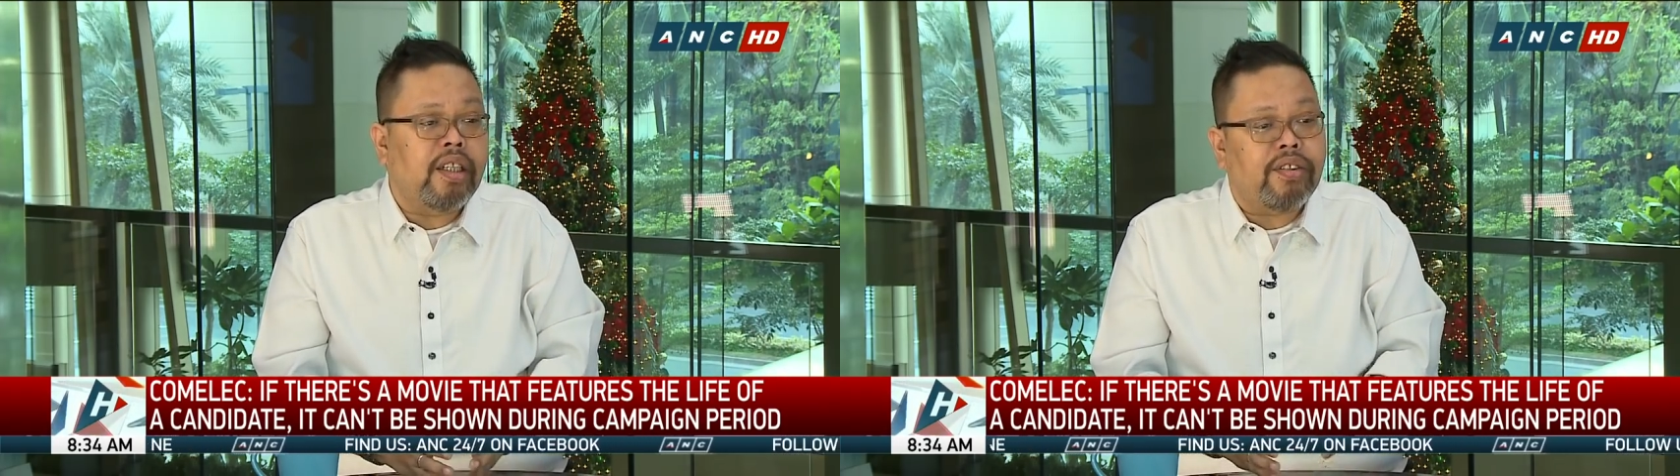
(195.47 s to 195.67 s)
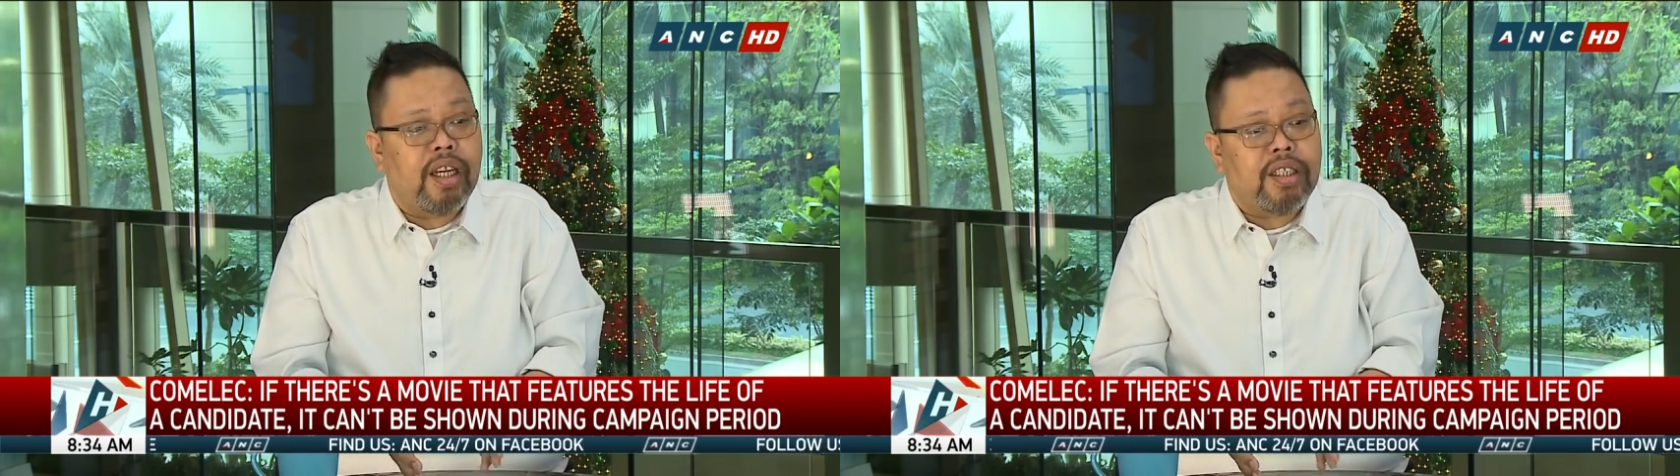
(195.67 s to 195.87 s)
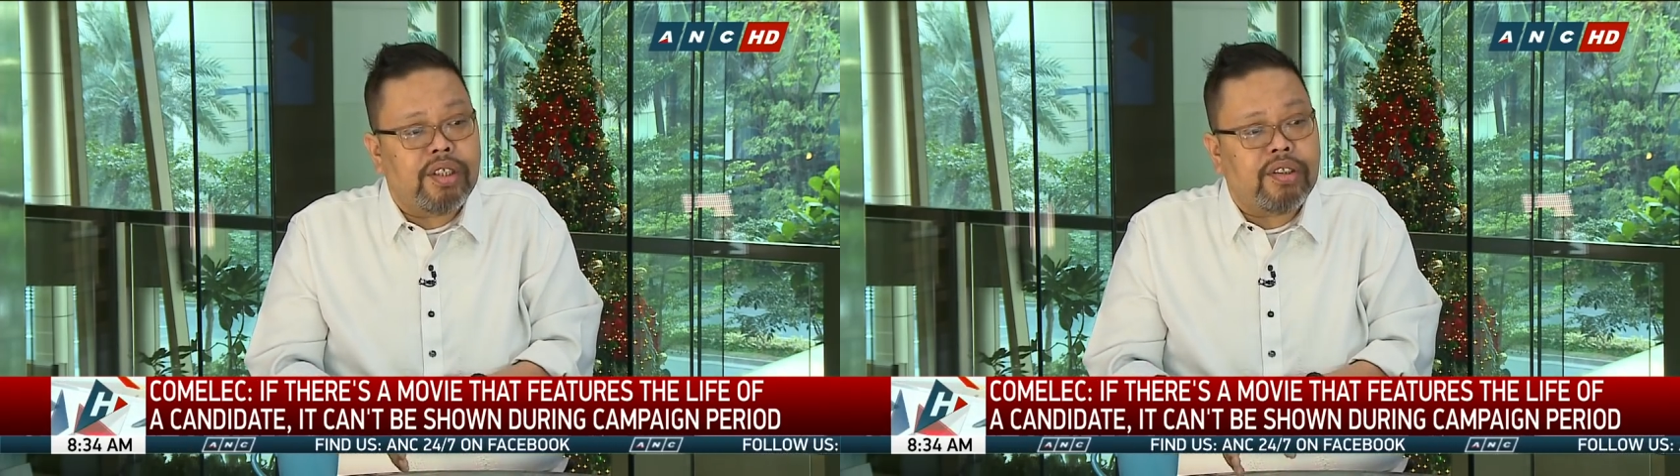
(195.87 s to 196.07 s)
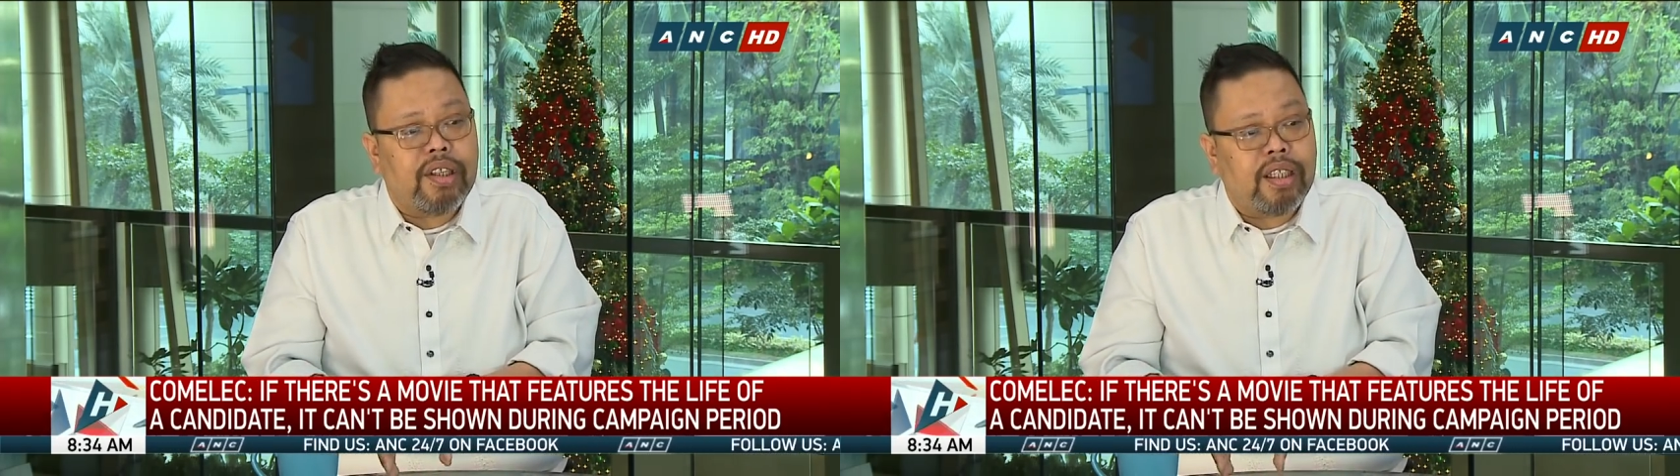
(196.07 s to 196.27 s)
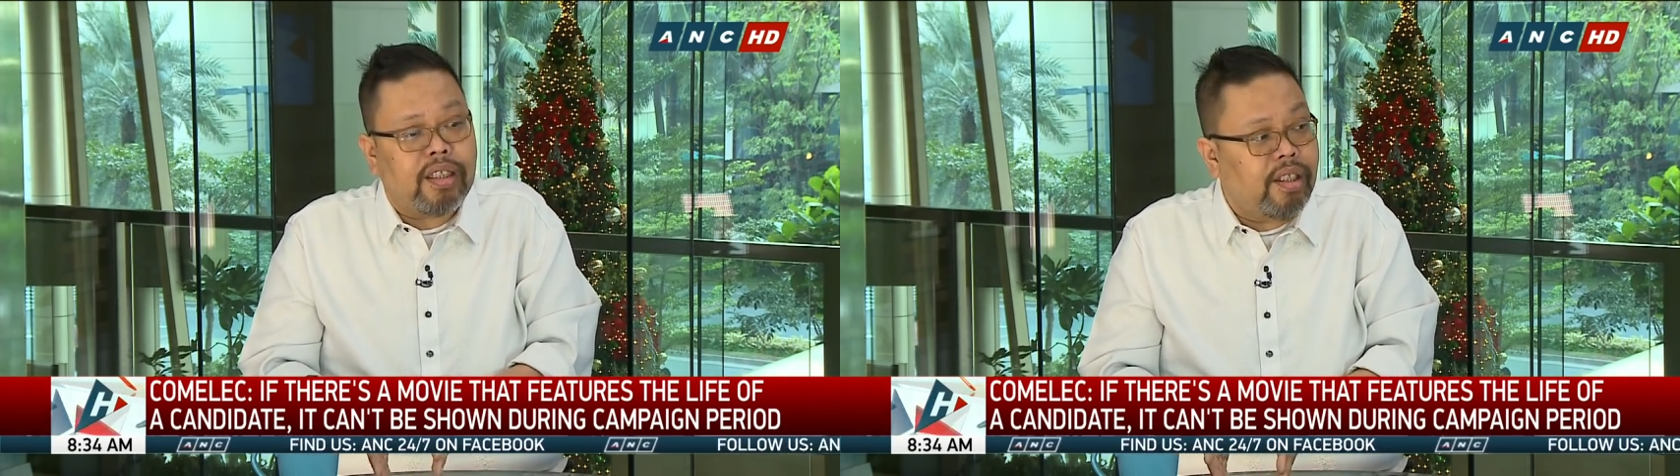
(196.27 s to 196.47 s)
it's not just
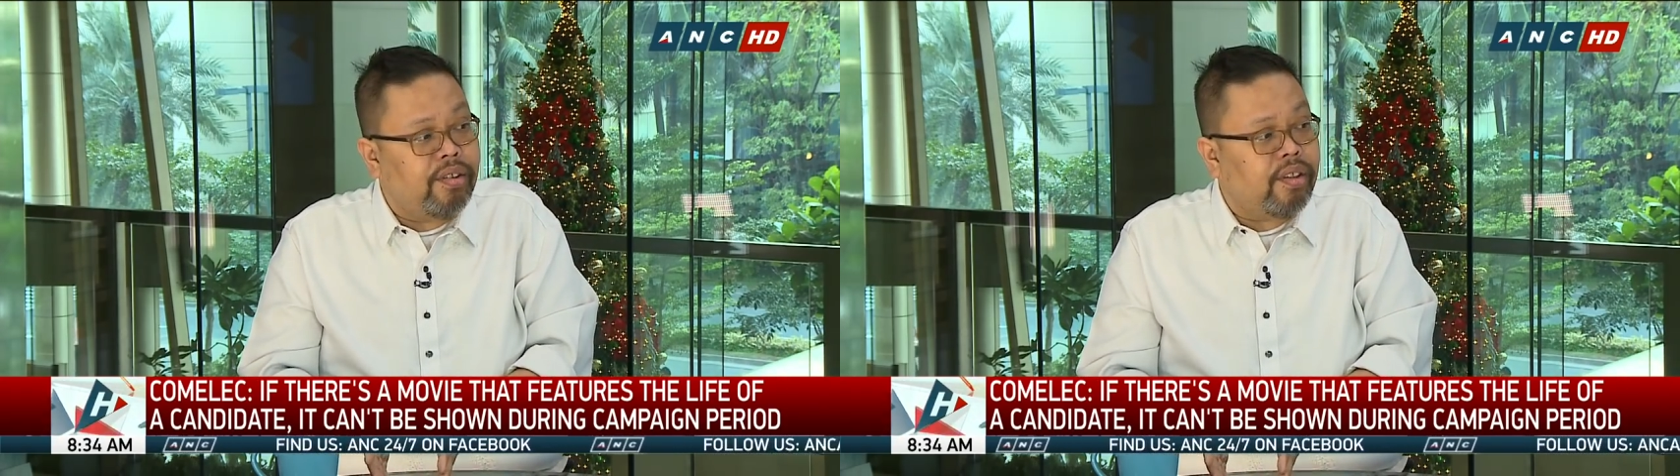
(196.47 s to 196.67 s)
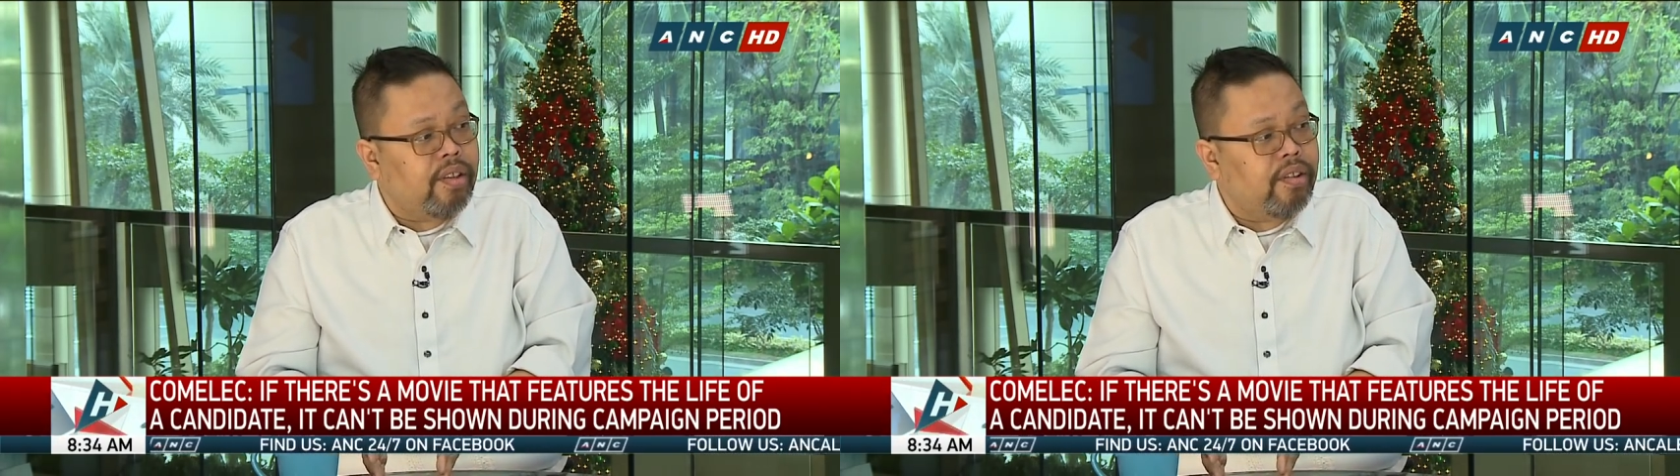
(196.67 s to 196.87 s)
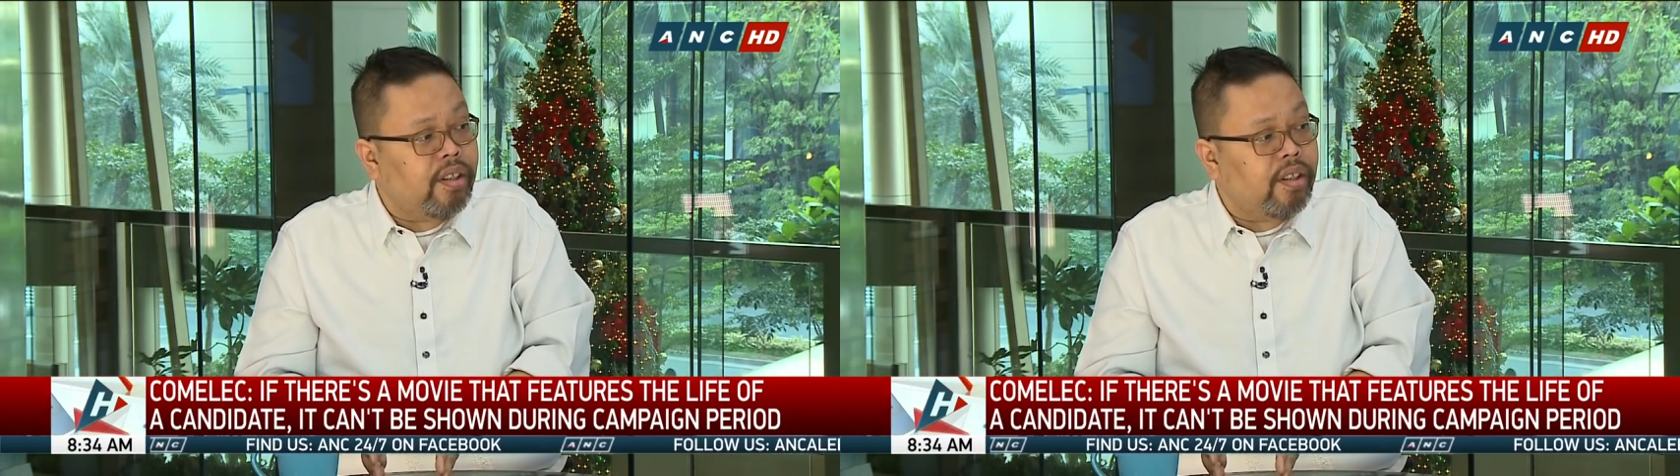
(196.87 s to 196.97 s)
artistas